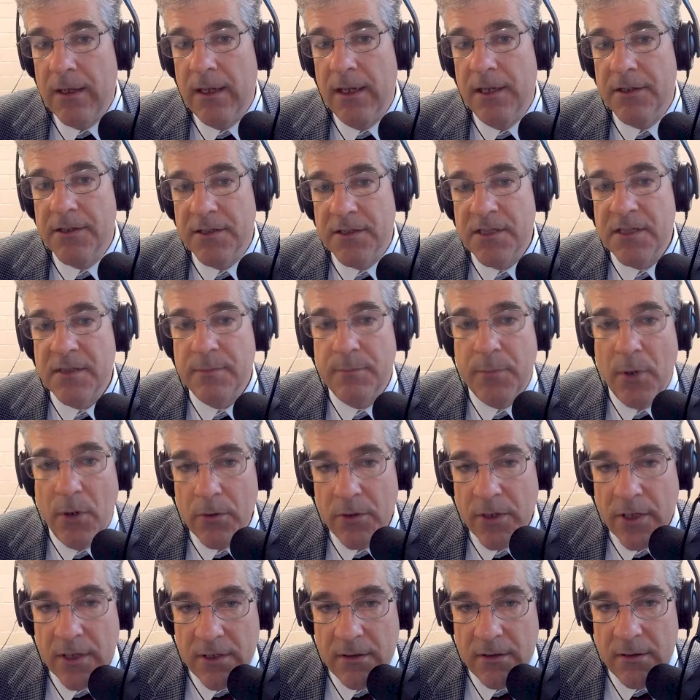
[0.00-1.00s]
It's a
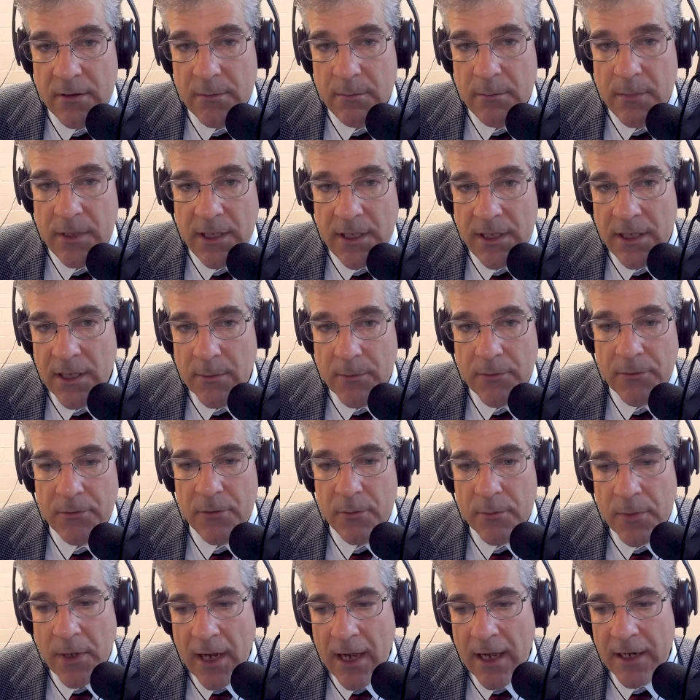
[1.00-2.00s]
spoken medium
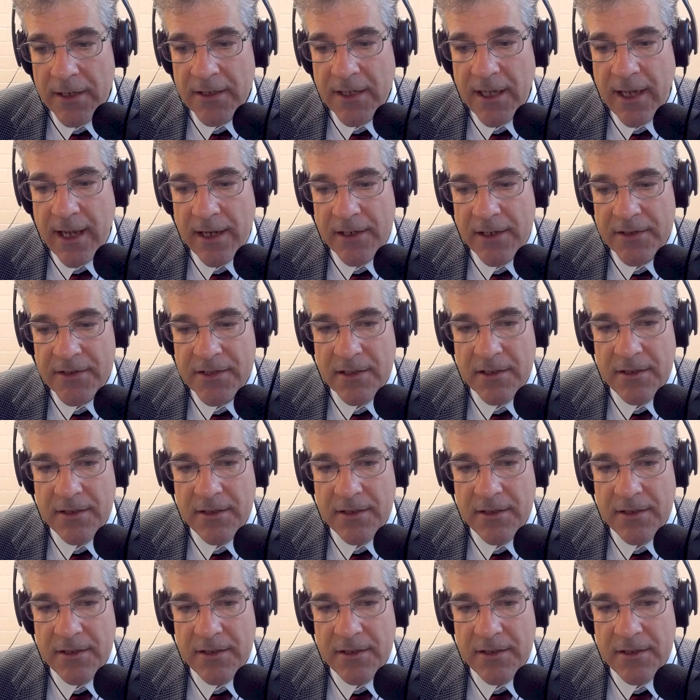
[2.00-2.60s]
through podcasts.